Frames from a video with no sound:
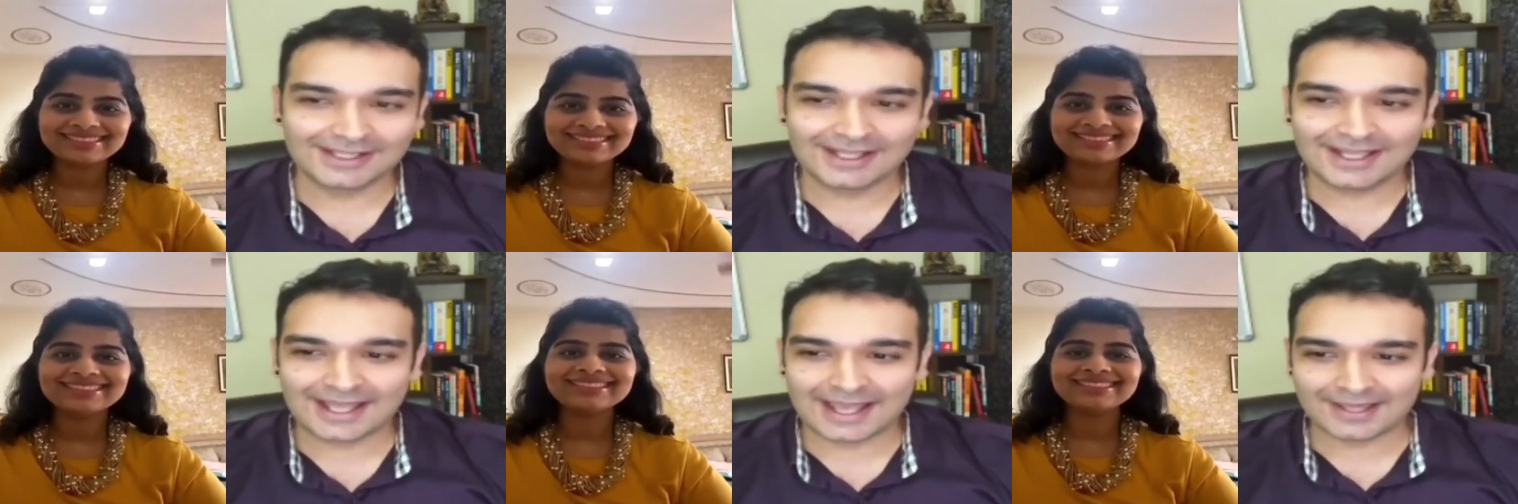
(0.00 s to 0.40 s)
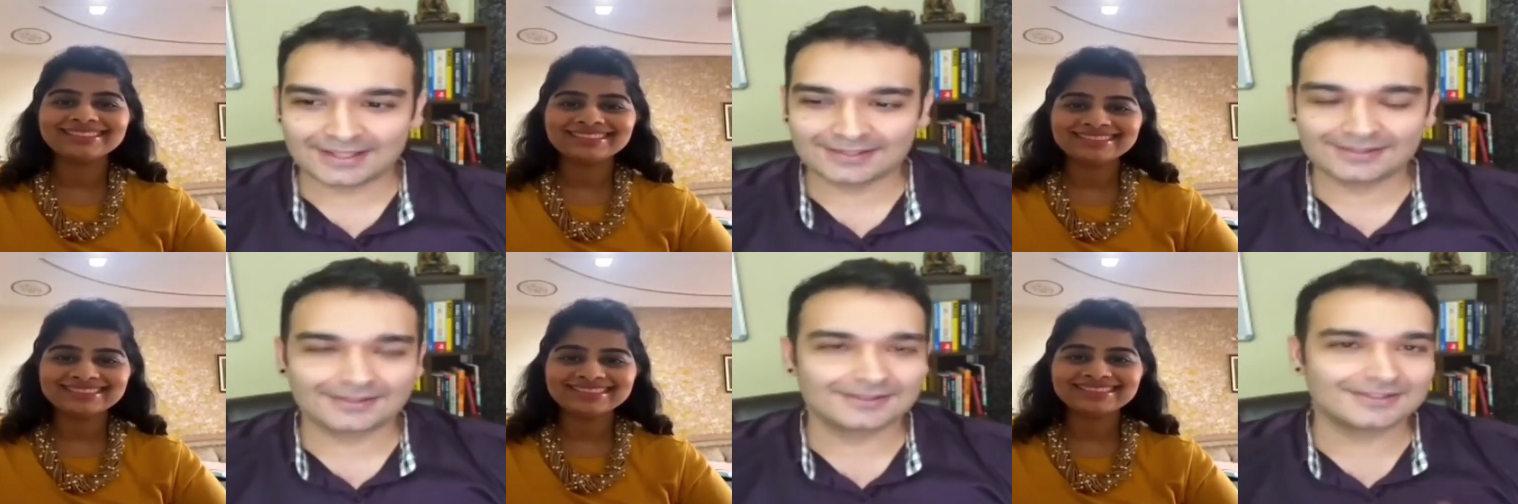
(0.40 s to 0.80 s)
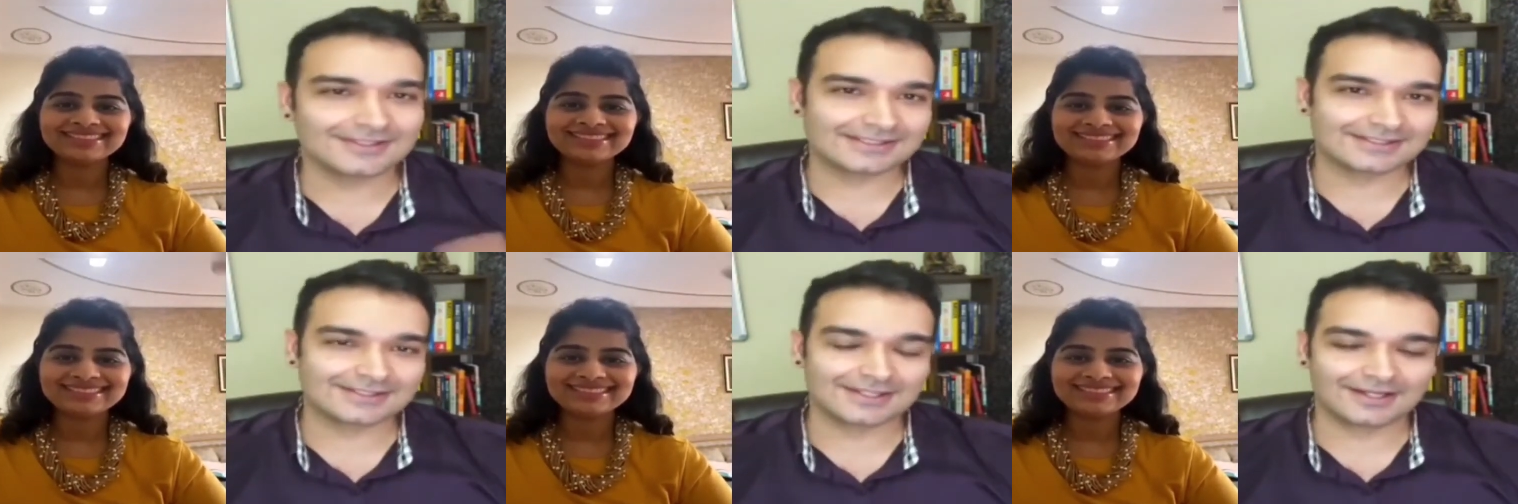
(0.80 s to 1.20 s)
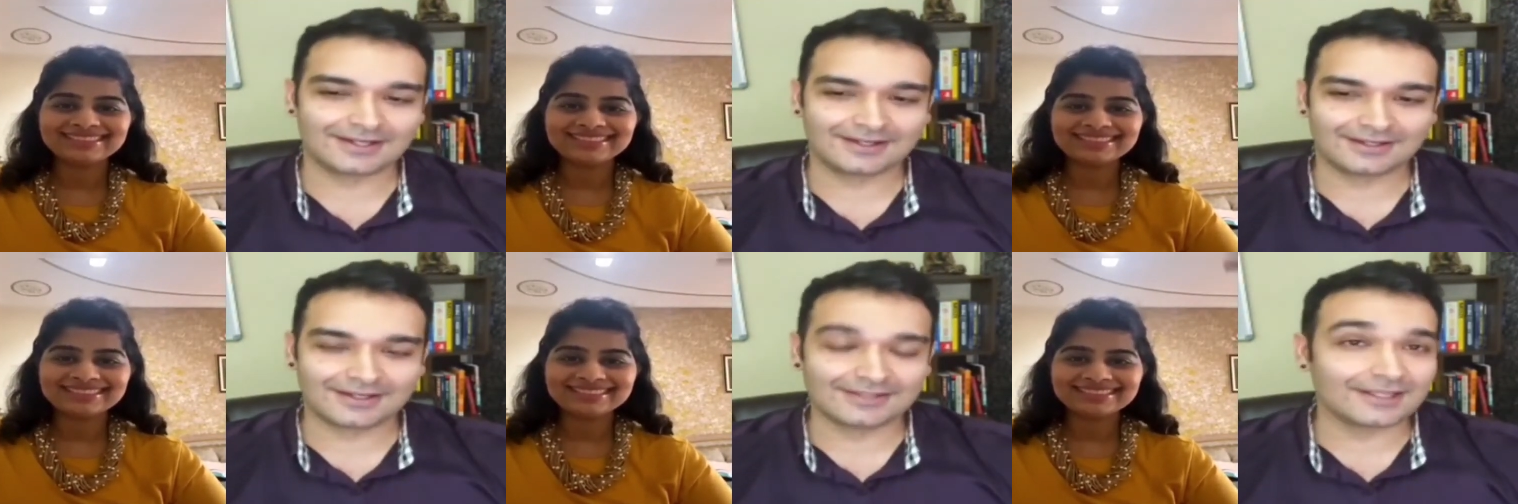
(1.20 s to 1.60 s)
Speaker 1: and just uh,
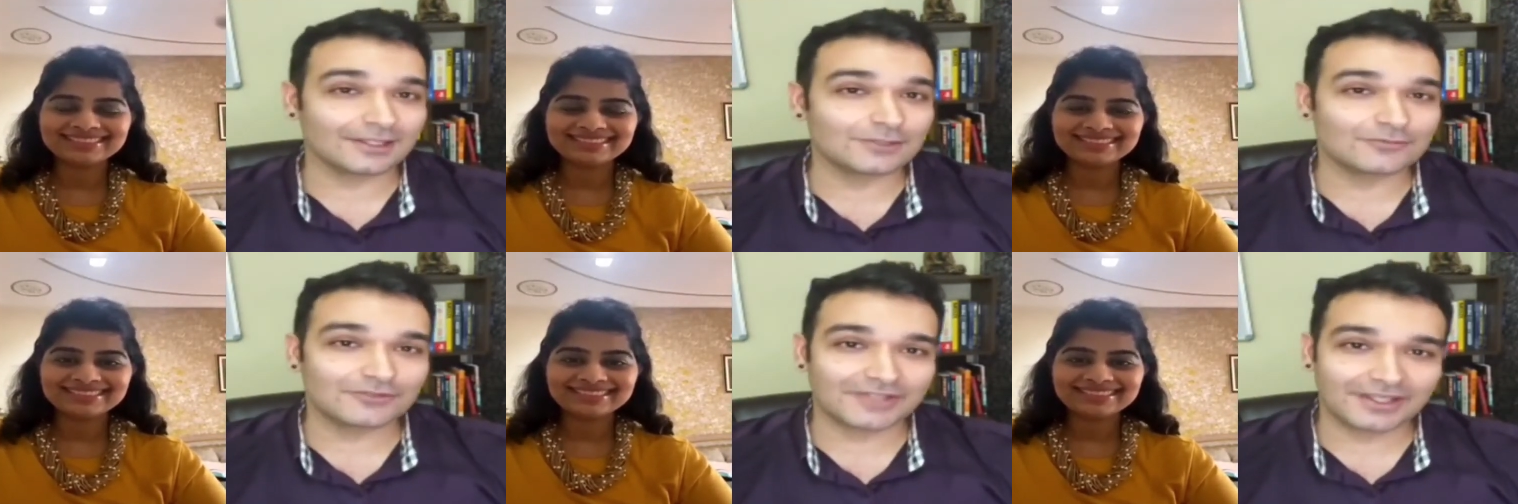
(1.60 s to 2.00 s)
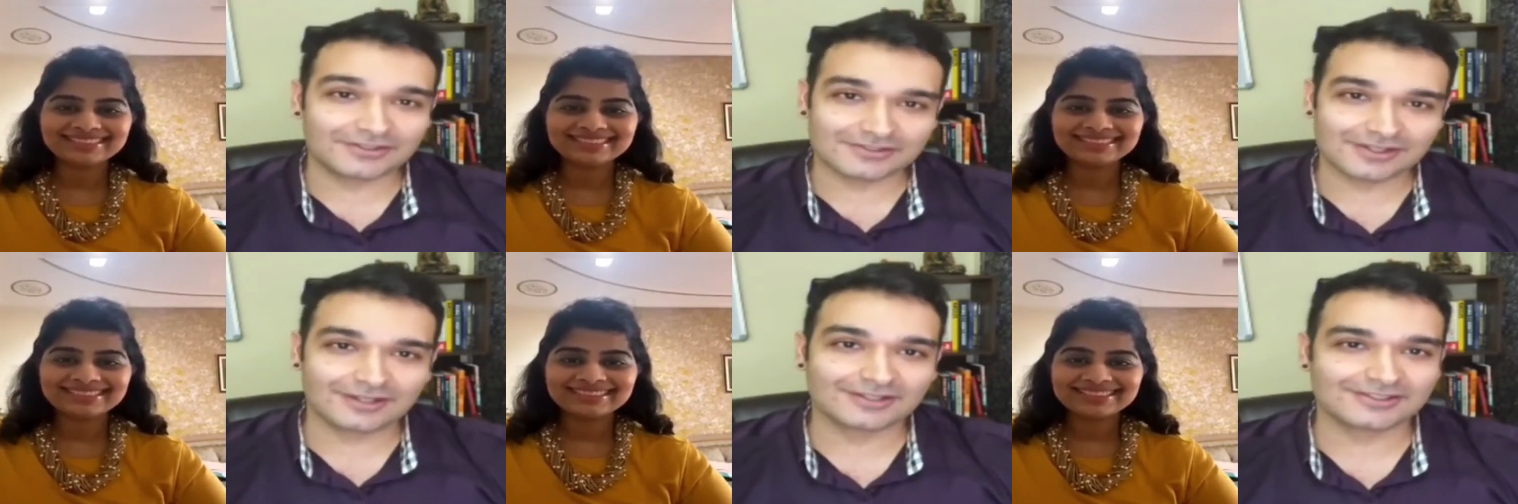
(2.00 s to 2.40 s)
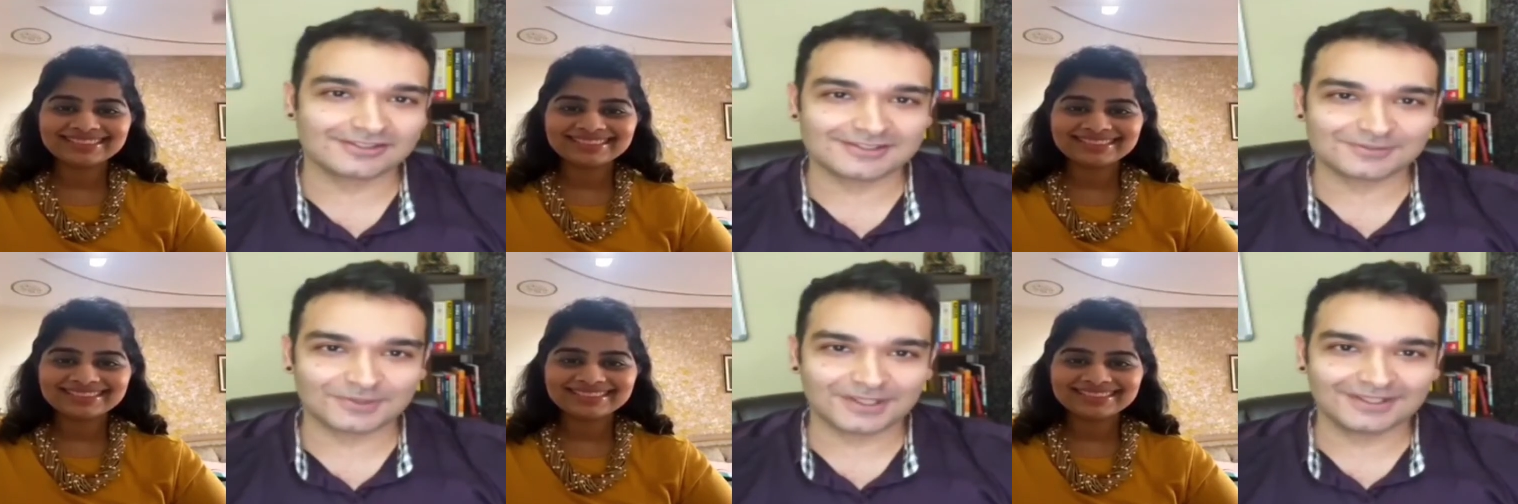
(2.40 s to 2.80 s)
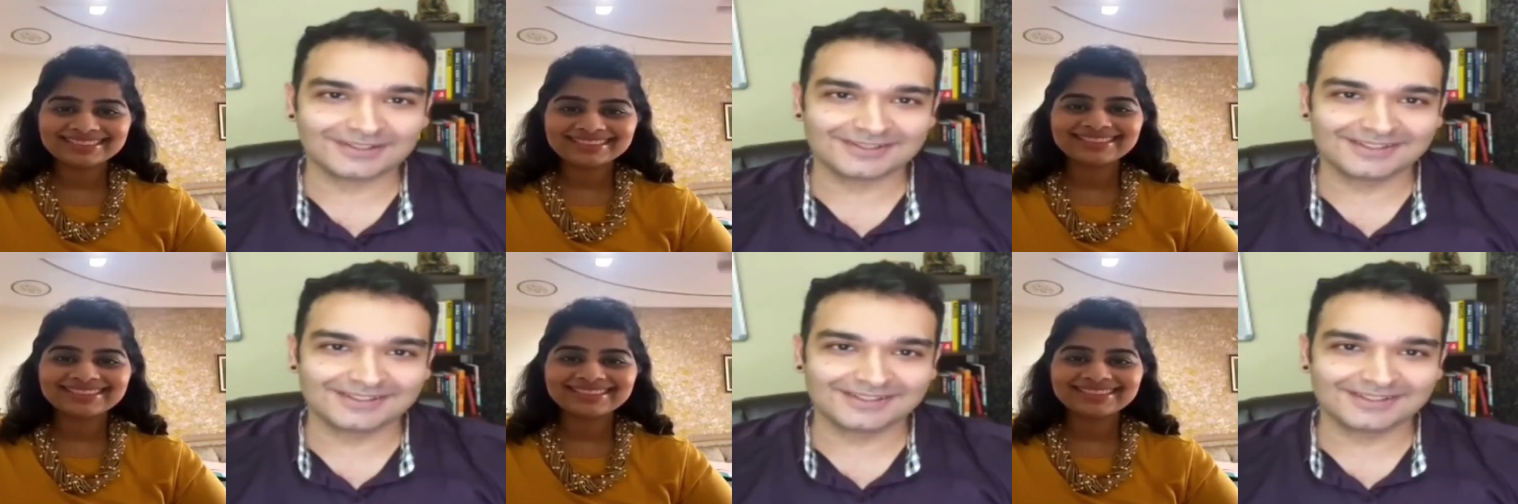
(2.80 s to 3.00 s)
and thank you for the introduction as well